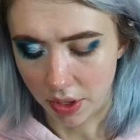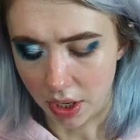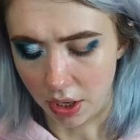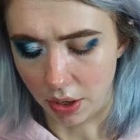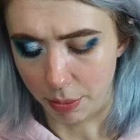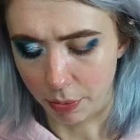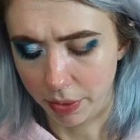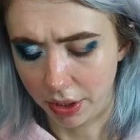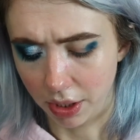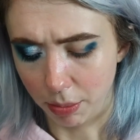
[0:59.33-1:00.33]
I don't know, I've been
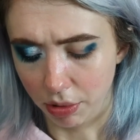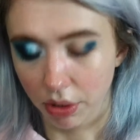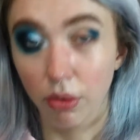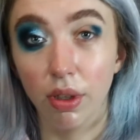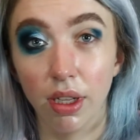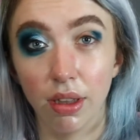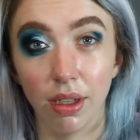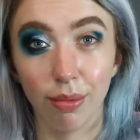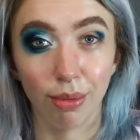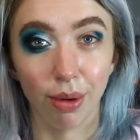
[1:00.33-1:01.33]
really into blue
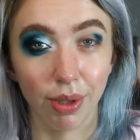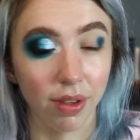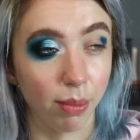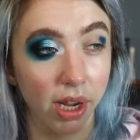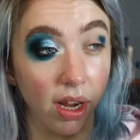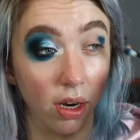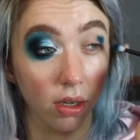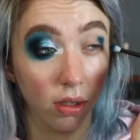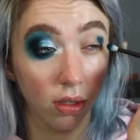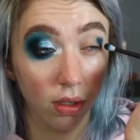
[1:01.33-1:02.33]
lately, probably because of my hair.